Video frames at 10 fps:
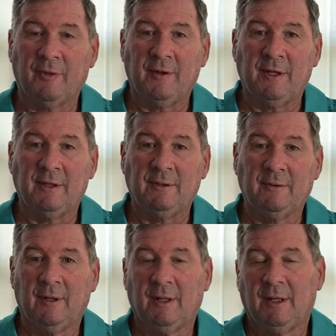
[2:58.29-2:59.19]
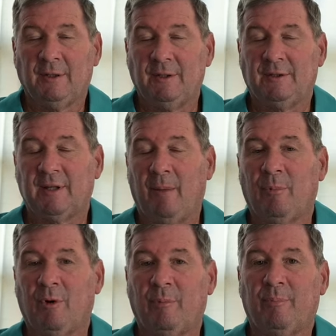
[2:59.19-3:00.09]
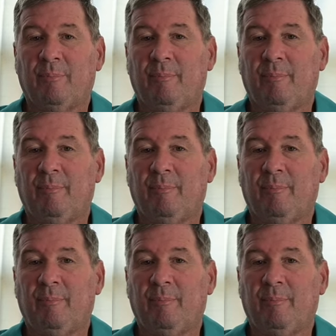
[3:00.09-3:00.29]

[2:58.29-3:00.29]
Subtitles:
at the December